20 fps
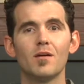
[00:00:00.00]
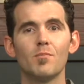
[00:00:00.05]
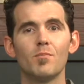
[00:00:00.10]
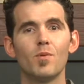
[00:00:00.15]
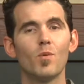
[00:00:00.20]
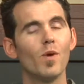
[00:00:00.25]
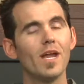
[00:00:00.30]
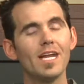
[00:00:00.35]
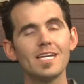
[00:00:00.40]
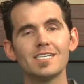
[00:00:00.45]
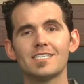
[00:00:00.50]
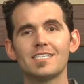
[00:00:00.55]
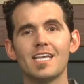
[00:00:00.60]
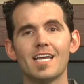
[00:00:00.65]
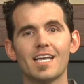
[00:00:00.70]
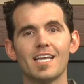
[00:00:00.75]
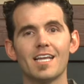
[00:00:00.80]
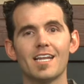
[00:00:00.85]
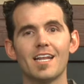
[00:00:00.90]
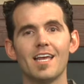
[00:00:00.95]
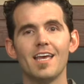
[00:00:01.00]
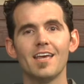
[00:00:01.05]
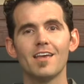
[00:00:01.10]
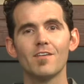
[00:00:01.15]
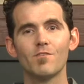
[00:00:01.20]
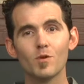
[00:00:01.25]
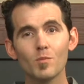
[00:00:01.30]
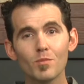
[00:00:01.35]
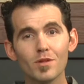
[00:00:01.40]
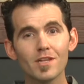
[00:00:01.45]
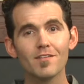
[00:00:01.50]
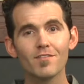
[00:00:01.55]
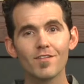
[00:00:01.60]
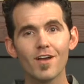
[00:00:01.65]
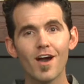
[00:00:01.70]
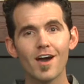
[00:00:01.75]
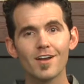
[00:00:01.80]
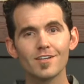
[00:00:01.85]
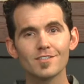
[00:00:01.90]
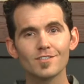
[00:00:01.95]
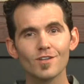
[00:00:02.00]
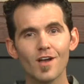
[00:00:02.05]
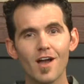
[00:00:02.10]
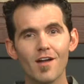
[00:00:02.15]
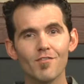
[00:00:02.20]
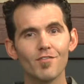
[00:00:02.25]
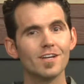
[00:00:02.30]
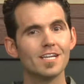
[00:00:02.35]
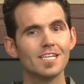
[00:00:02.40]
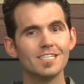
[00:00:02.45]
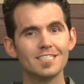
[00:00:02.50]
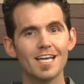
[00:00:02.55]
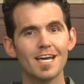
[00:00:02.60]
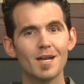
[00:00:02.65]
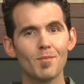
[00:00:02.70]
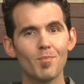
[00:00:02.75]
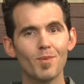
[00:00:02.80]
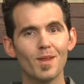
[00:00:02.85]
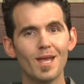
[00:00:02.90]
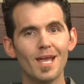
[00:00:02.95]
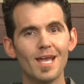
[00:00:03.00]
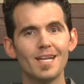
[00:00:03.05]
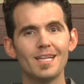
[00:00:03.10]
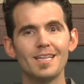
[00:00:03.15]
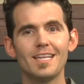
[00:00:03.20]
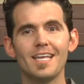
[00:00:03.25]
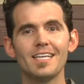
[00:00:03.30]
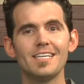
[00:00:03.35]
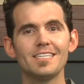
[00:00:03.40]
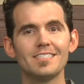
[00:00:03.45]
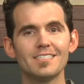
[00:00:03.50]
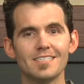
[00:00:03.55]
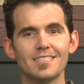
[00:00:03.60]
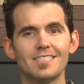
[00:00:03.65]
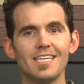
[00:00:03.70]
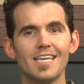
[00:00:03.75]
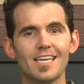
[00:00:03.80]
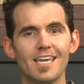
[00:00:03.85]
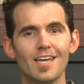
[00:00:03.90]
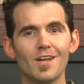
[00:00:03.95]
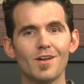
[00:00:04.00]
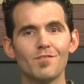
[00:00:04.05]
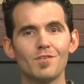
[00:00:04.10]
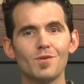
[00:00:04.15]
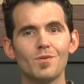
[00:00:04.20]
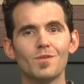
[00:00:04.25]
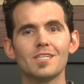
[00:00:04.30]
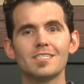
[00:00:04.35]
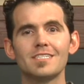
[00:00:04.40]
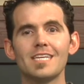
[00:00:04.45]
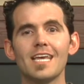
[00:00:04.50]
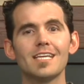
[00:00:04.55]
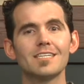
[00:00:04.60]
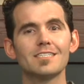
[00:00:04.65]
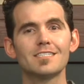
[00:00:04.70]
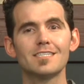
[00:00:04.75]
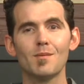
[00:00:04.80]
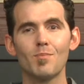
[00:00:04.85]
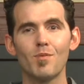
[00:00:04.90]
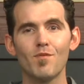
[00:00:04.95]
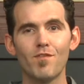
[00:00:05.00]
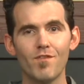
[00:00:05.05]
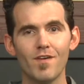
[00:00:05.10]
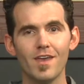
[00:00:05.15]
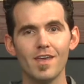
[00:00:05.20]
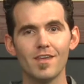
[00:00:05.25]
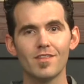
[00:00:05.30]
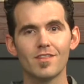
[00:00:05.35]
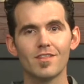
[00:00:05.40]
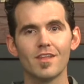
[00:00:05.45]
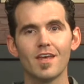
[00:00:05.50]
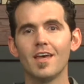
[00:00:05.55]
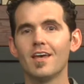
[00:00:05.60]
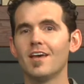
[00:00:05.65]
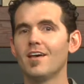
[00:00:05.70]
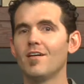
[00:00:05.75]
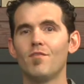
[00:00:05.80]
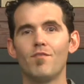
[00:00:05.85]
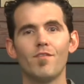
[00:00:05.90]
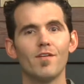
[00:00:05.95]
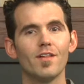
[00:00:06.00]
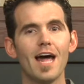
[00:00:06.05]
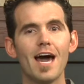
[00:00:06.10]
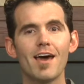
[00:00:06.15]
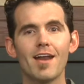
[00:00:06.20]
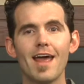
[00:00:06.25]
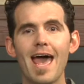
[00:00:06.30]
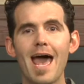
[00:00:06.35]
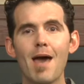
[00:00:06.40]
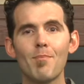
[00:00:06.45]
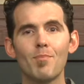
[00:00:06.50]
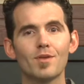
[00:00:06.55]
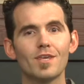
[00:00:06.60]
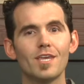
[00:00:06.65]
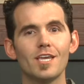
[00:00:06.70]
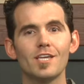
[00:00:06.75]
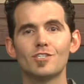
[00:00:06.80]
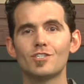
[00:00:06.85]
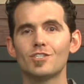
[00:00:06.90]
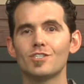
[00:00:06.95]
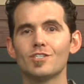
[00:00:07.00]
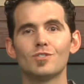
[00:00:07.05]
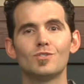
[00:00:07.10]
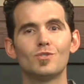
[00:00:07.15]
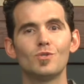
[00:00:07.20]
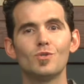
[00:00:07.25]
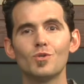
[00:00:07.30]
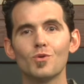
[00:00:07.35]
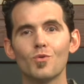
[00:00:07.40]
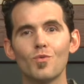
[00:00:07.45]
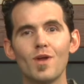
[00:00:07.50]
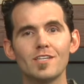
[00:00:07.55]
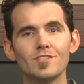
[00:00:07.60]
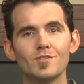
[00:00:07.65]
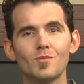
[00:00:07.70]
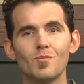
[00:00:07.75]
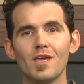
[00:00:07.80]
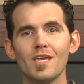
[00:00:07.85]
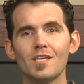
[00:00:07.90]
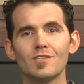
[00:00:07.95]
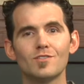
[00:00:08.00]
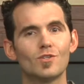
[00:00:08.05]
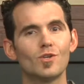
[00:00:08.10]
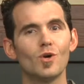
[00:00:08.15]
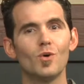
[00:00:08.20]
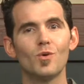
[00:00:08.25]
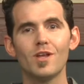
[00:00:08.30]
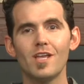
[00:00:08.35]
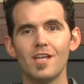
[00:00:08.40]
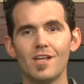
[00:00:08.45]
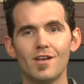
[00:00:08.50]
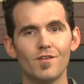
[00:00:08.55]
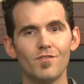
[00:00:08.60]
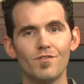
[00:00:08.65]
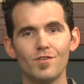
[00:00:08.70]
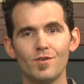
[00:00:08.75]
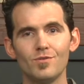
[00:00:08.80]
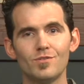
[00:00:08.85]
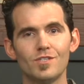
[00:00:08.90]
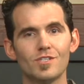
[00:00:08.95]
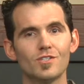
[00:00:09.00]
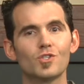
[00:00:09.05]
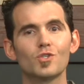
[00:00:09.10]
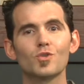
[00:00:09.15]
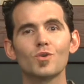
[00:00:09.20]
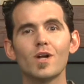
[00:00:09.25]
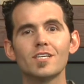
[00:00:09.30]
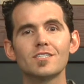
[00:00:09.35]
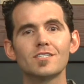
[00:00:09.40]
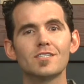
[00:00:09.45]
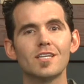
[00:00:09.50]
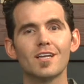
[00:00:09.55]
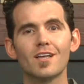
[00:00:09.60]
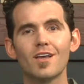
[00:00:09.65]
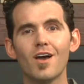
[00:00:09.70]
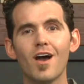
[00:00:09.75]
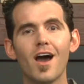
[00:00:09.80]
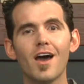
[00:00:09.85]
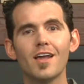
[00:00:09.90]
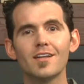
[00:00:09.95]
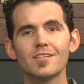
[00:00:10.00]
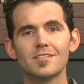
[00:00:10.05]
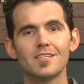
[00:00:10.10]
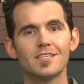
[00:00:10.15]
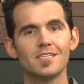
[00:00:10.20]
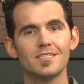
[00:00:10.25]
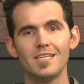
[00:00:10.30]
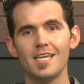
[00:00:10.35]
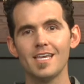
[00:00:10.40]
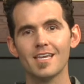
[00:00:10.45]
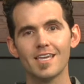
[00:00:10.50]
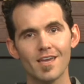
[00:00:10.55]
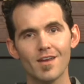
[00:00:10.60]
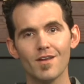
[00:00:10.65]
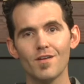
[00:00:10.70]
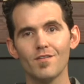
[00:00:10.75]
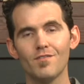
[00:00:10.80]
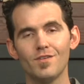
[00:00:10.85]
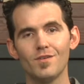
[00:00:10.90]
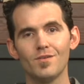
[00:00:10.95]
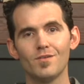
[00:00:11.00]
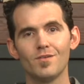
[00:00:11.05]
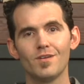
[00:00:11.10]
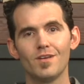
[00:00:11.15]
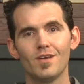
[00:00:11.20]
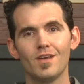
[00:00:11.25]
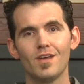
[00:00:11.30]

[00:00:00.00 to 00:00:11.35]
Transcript: But wait a second. If you believe God is sovereign, He's got a plan, and that He's going to take care of you, then take a step of faith. Fill out an application, do your resumes, go to interviews, and trust that God is going to take care of you.